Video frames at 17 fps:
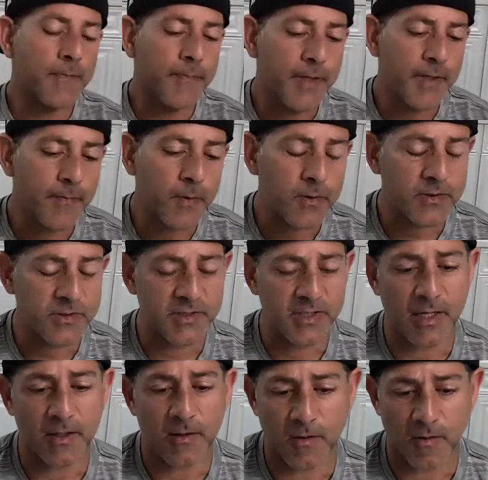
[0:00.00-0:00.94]
people
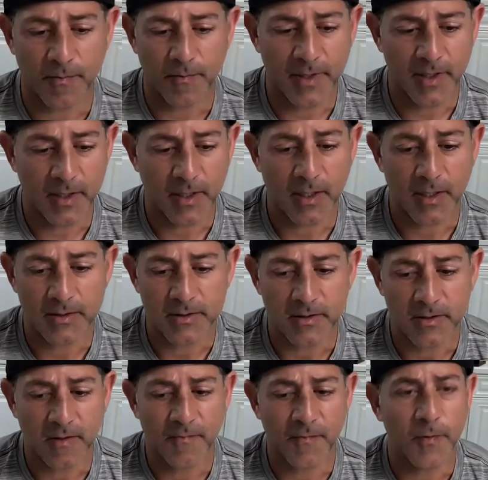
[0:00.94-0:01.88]
settle
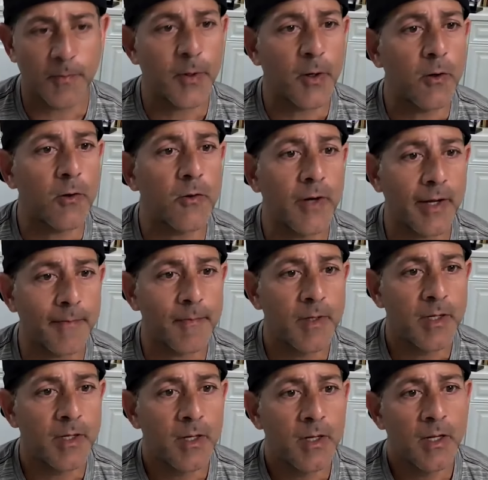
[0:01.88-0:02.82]
because of the program.
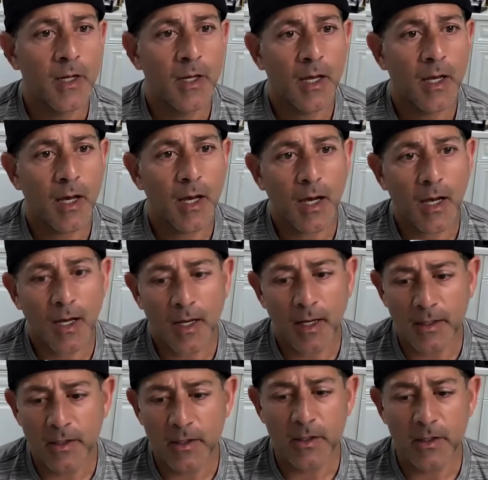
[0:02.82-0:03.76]

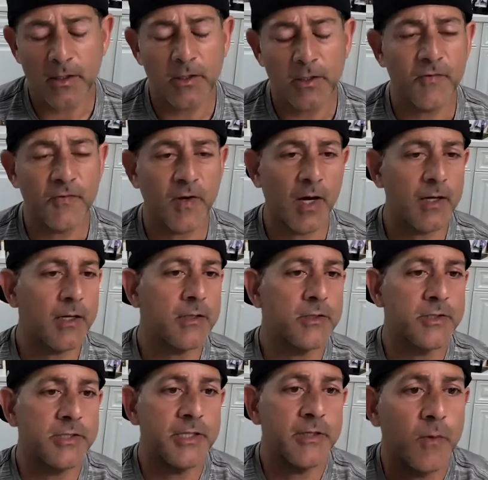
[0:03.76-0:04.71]
You got to
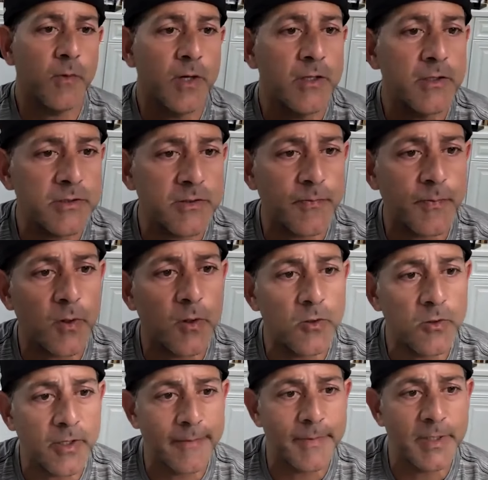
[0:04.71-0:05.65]
understand, where does the
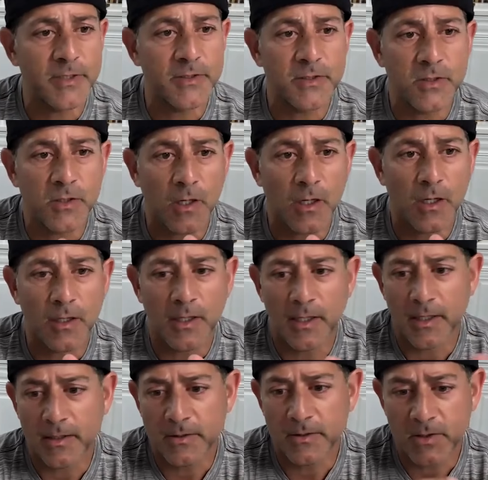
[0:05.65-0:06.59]
programming
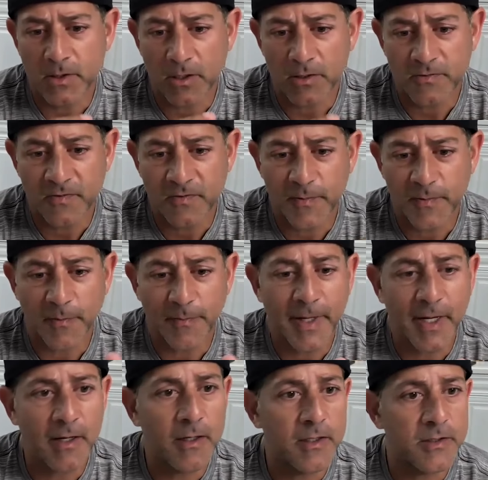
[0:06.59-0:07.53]
start? It starts from your
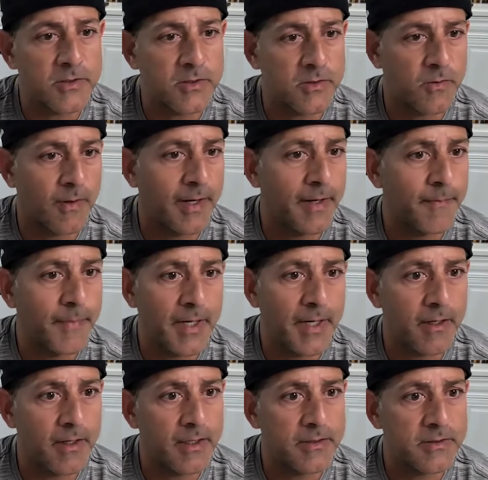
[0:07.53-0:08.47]
parents,
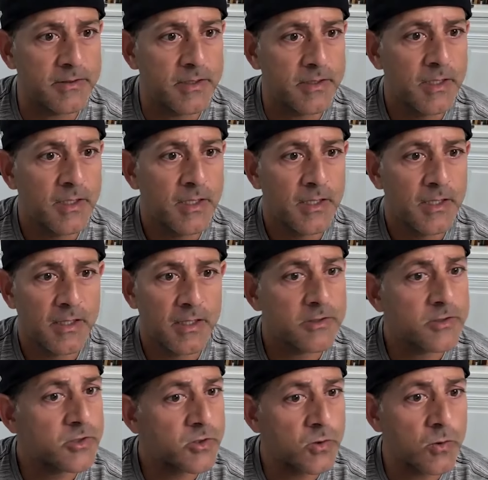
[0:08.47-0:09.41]
grandparents,
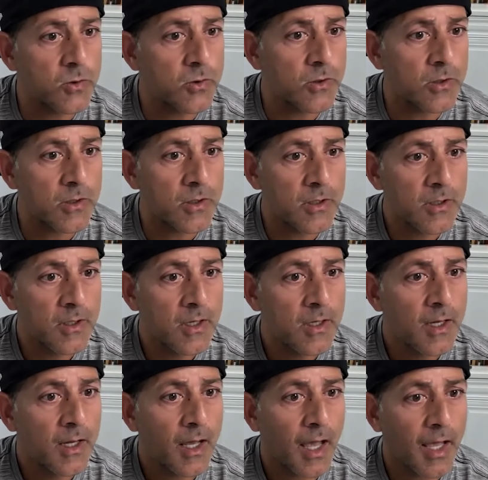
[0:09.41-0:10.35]
then school,
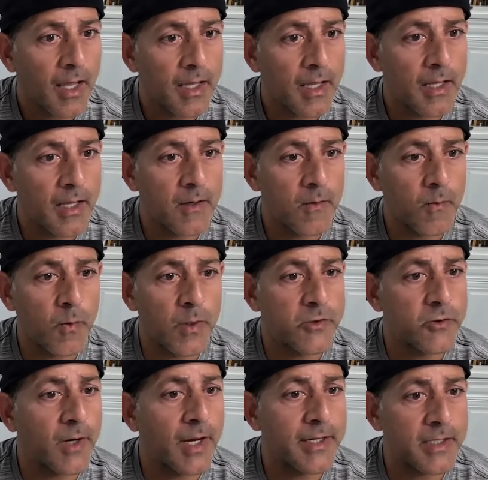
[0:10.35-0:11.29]
and we
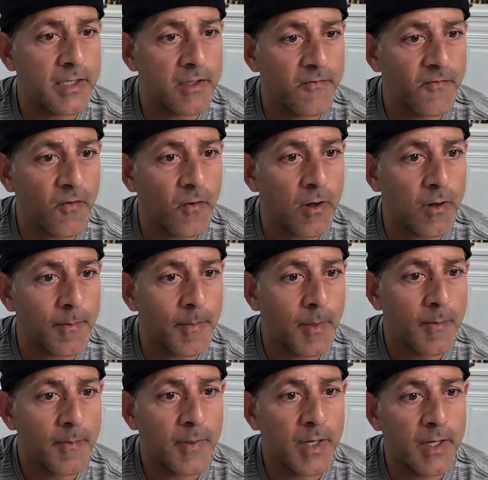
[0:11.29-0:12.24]
try to conform.
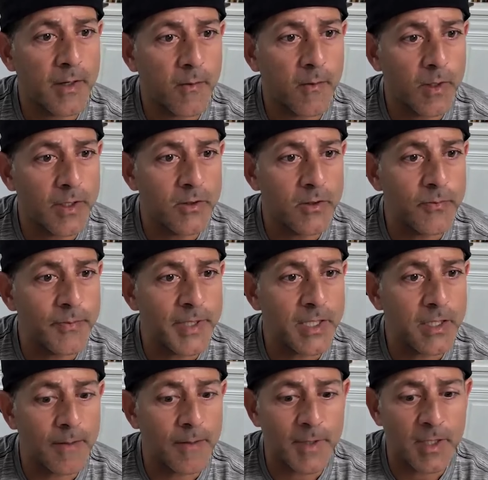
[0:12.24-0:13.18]
But when you
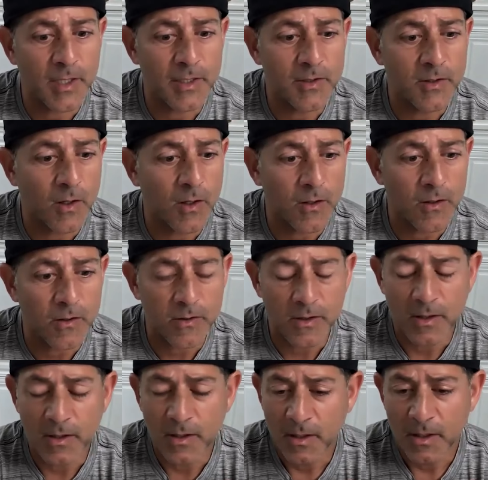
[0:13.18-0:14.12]
become an adult,